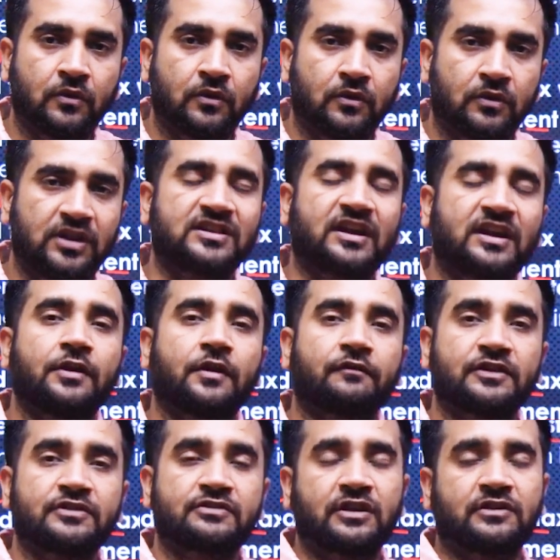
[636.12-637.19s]
these kind of
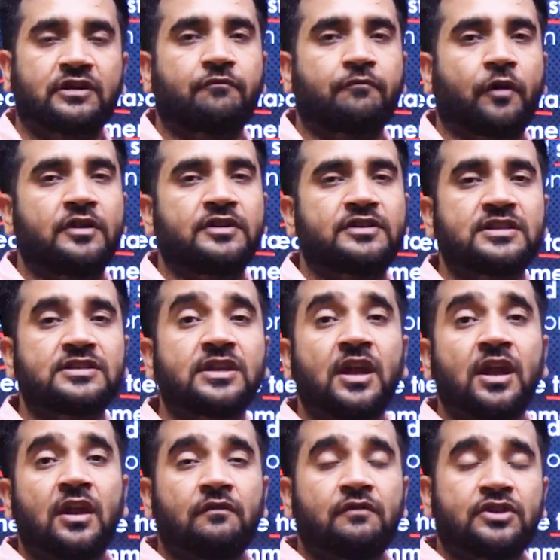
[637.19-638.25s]
restrictive policies
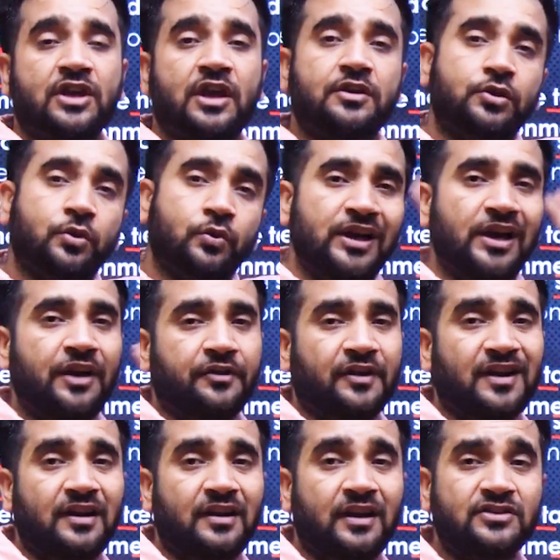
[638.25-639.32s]
which are unilateral
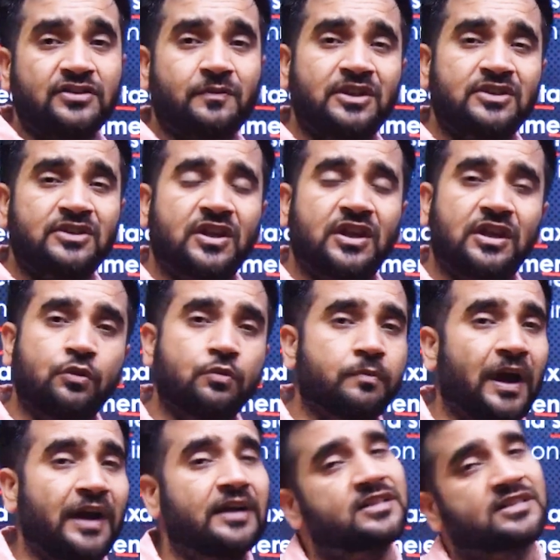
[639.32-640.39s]
in nature, means EU by
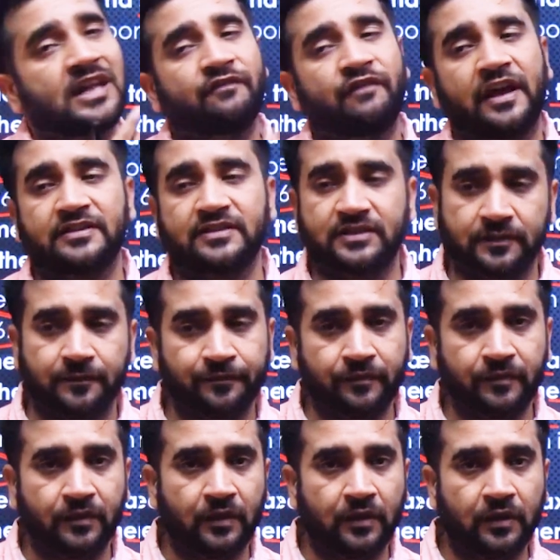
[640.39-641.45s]
itself has
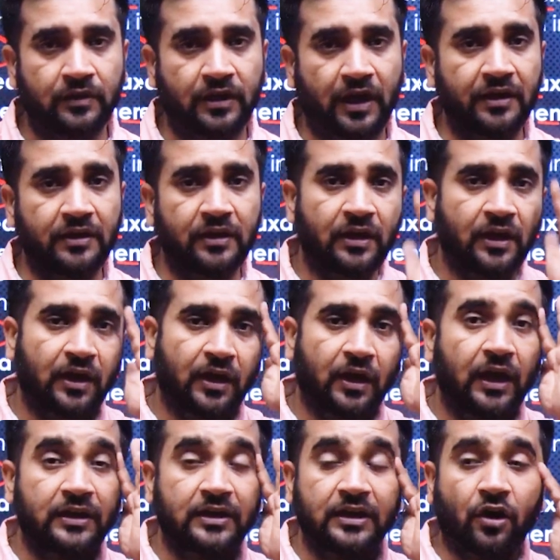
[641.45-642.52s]
done it.
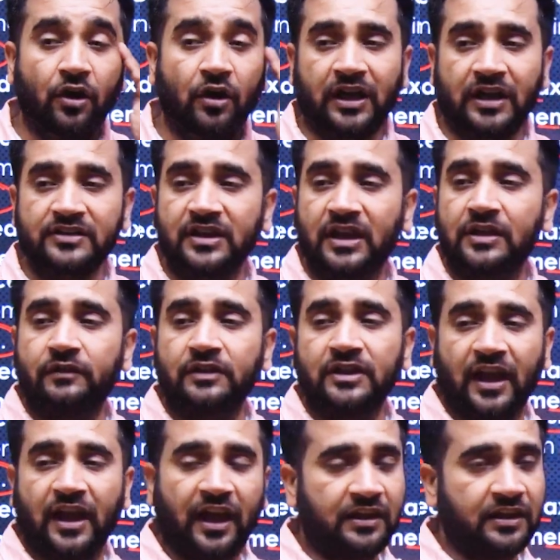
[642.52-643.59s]
It did not consult with
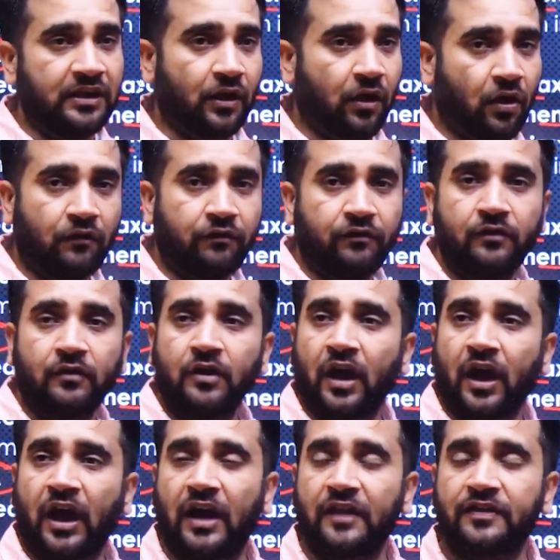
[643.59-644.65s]
any of
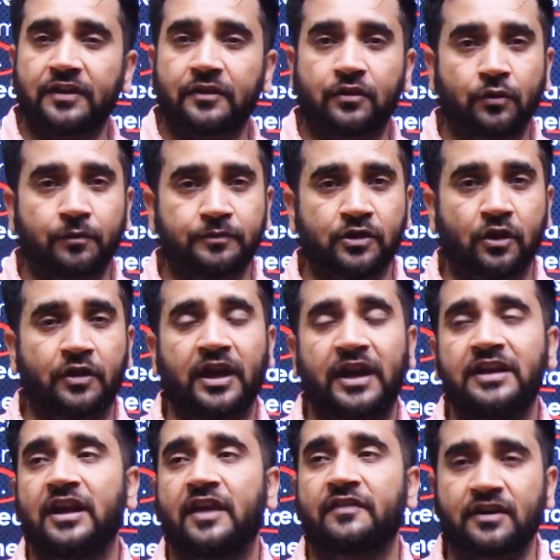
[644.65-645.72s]
other groups or any
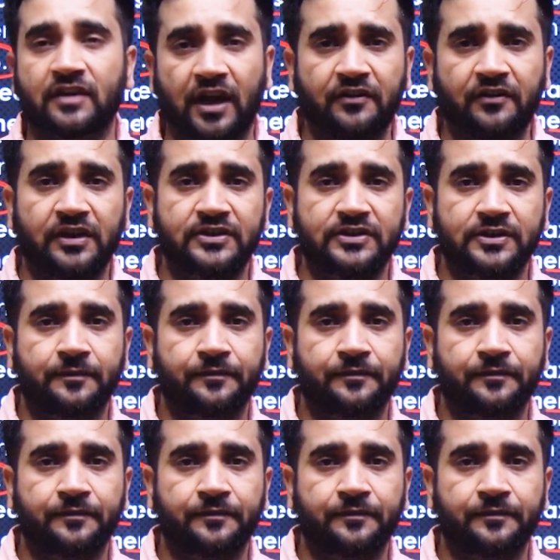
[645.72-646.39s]
other countries.